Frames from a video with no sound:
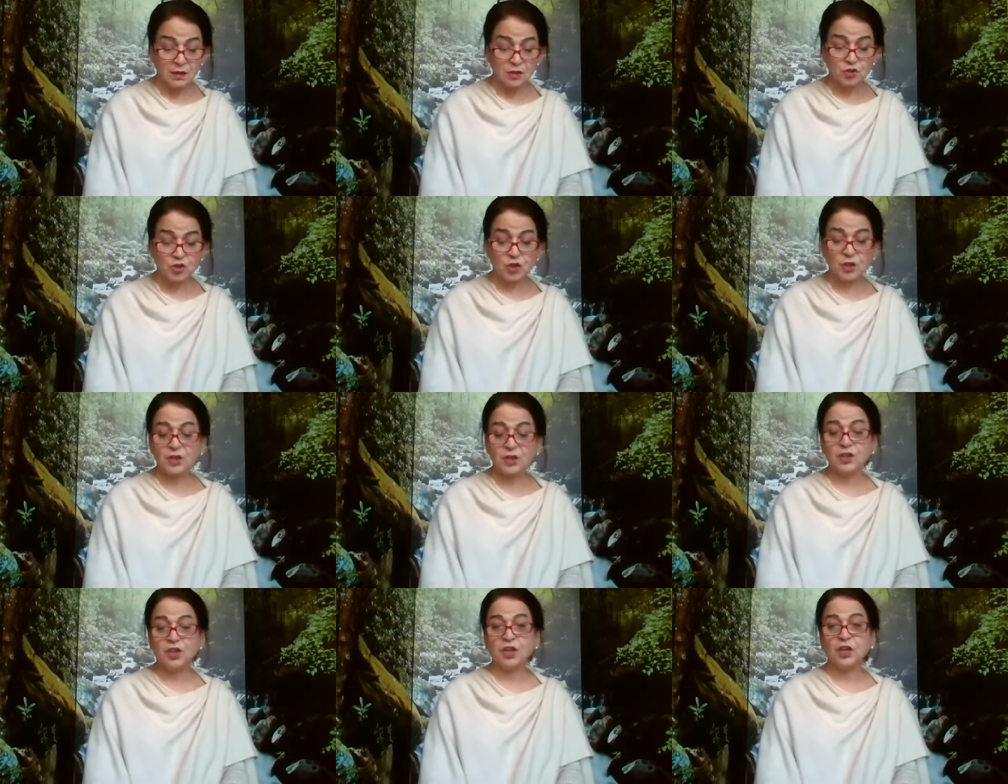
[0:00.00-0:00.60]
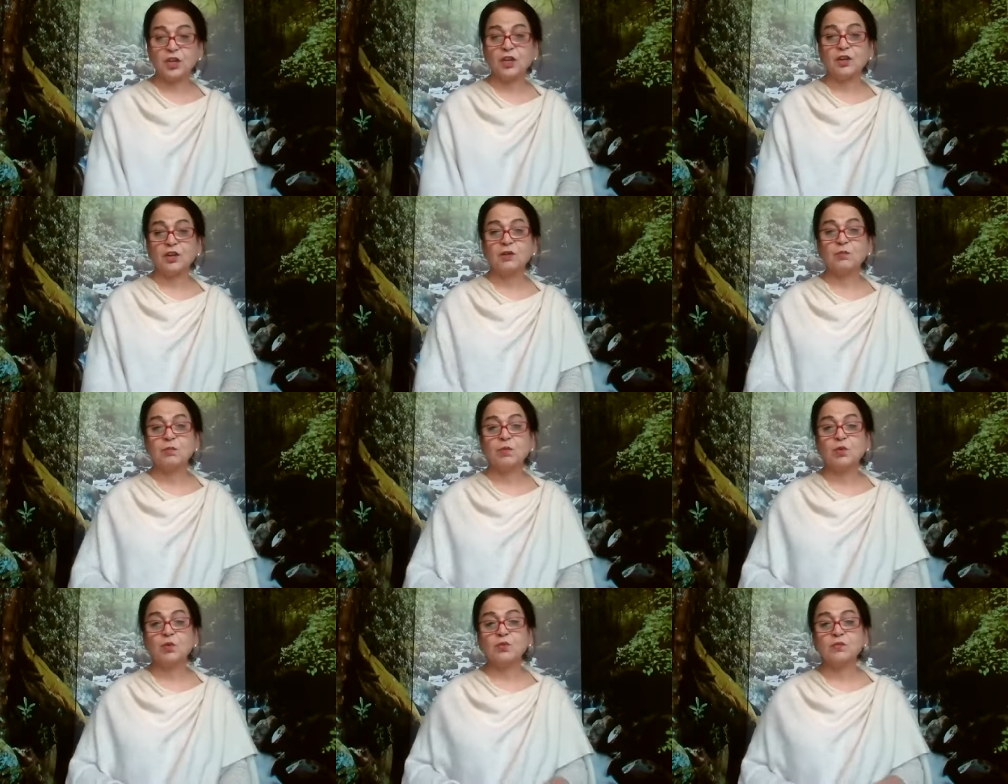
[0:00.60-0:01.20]
Charati
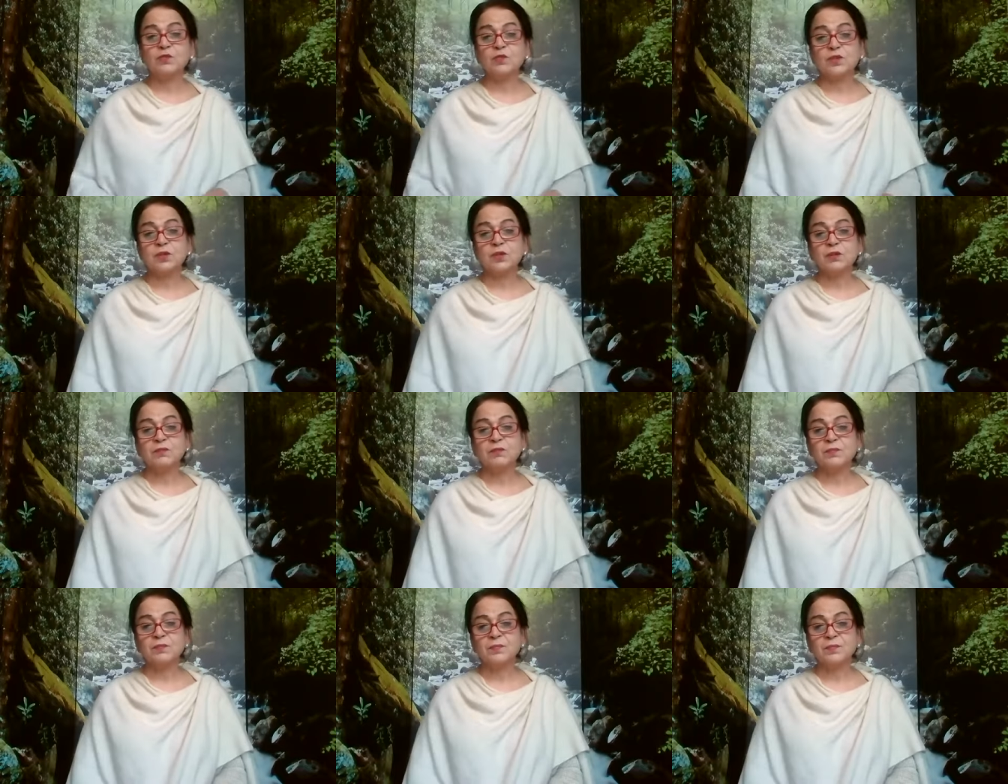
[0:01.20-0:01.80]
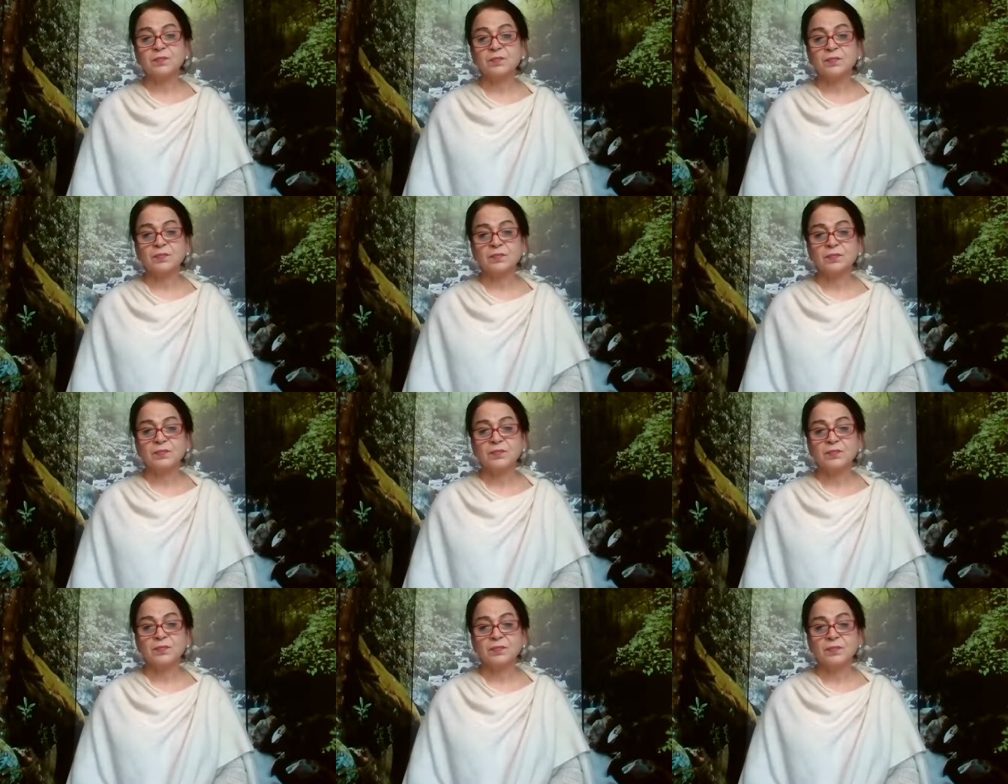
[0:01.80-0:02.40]
moves.
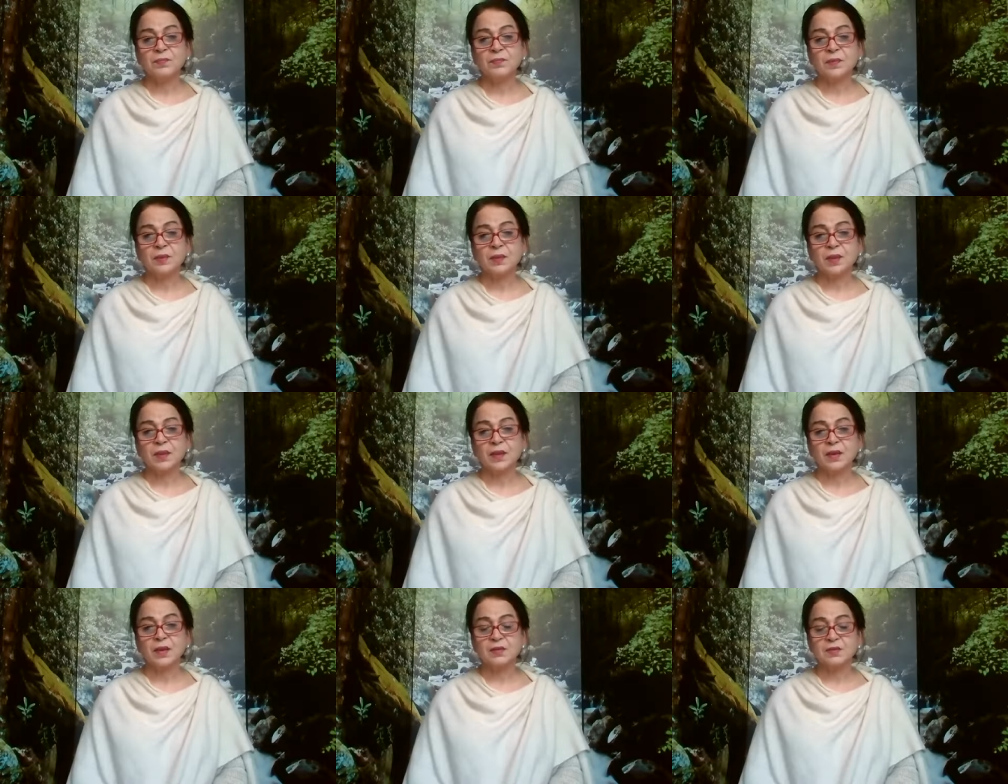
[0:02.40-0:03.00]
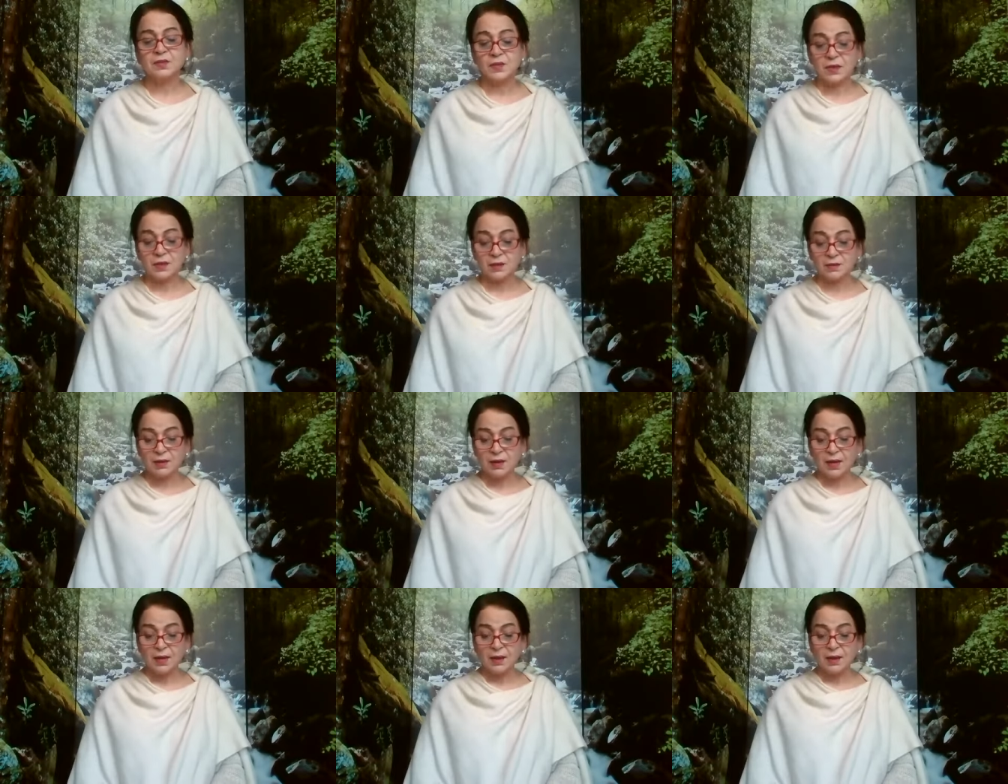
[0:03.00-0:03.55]
Okay, see,